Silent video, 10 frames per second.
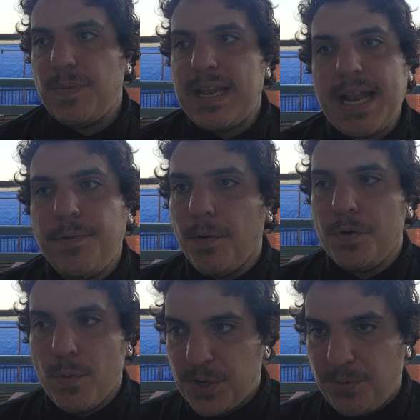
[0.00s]
And I don't
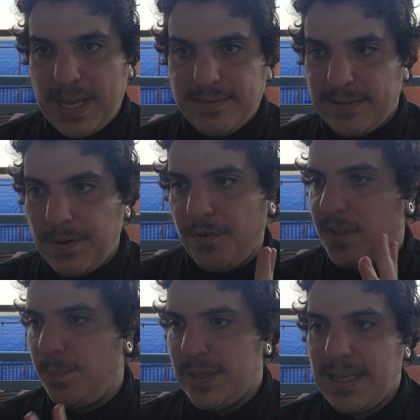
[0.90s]
know what creates a
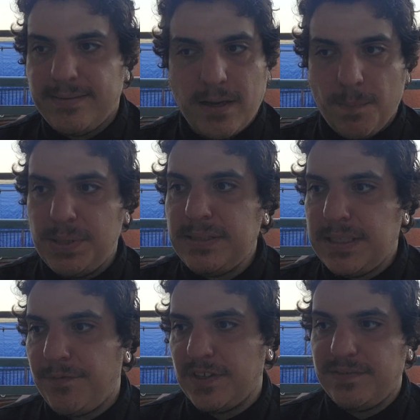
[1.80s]
difference, but it's a complete
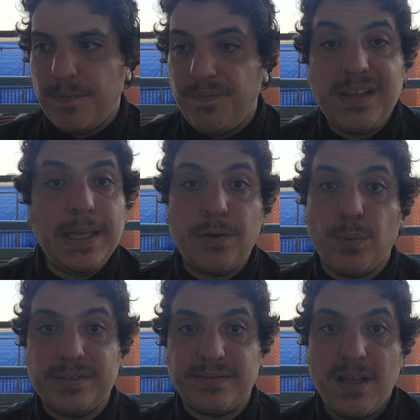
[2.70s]
difference. The feeling
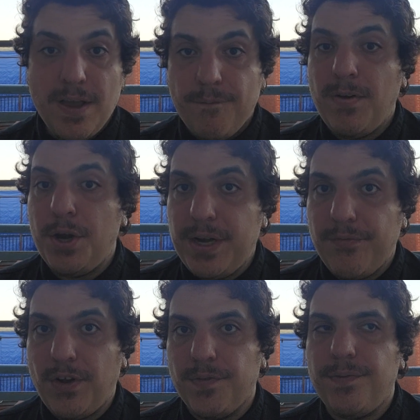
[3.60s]
was very
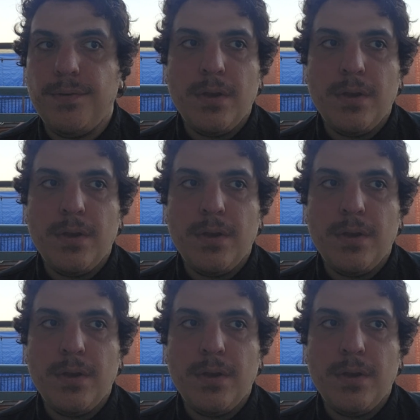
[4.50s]
different.